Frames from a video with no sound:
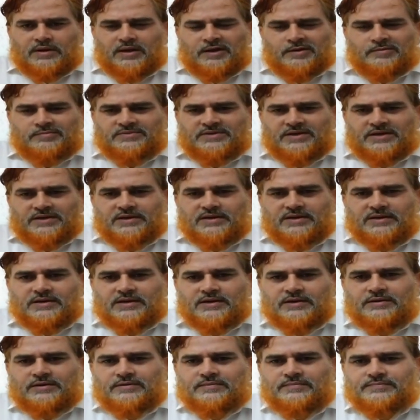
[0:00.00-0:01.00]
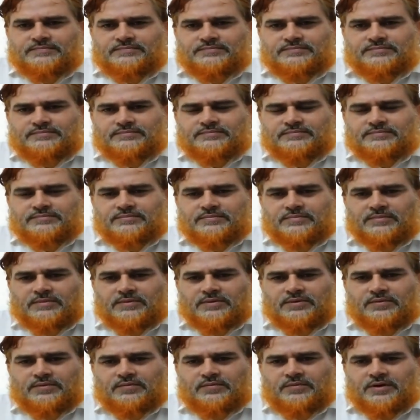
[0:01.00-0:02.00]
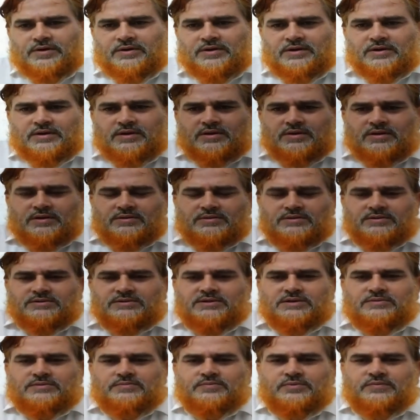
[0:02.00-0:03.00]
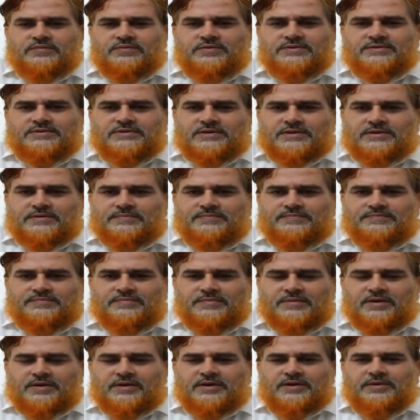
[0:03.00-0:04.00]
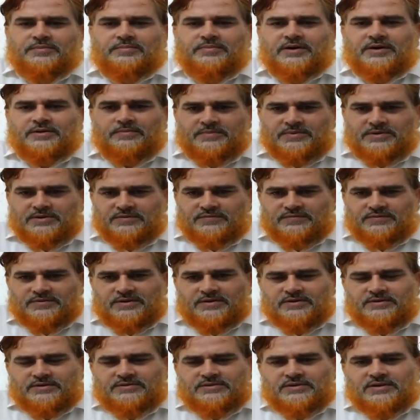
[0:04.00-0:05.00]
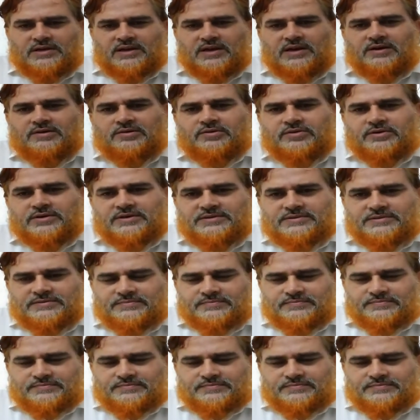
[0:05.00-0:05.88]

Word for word: I am Zakir Khan, working as Assistant Professor in Department of Physics and Electronics,